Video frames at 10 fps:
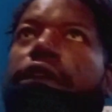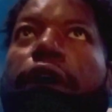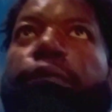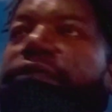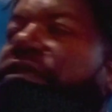
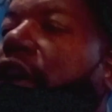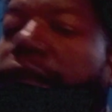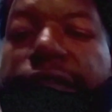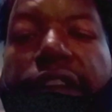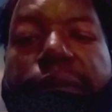Don't fall
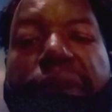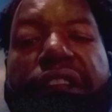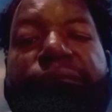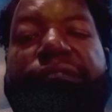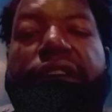for the
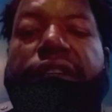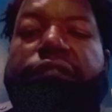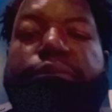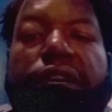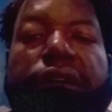meta
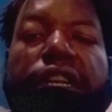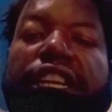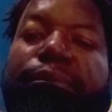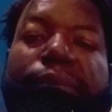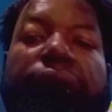beds, man.
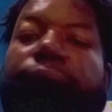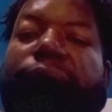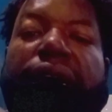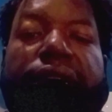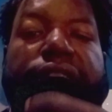The meta
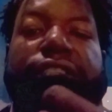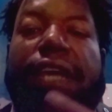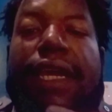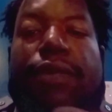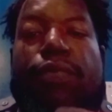beds
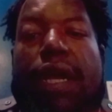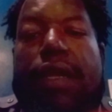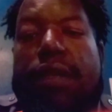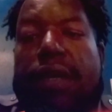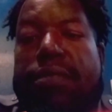ain't right.
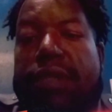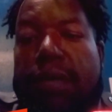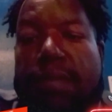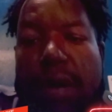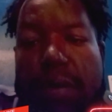You know what I'm
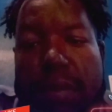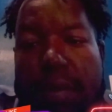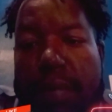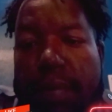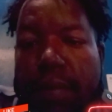talking
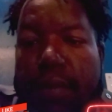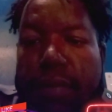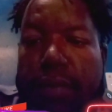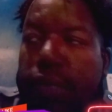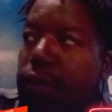about?
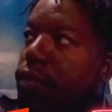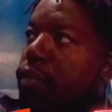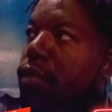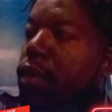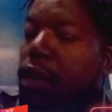
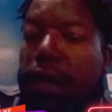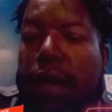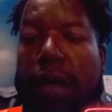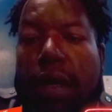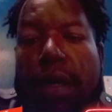
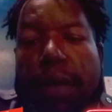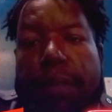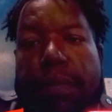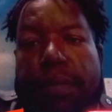Um,